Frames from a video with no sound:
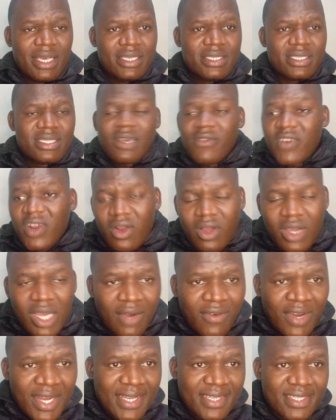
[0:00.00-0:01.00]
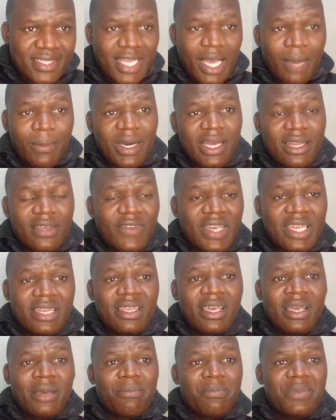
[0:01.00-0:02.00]
Several governors, some are
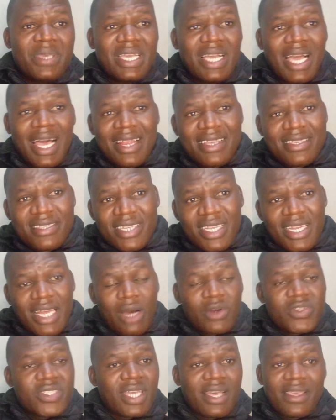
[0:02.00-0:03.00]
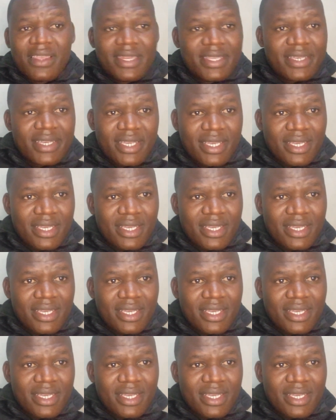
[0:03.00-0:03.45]
even being arrested outside.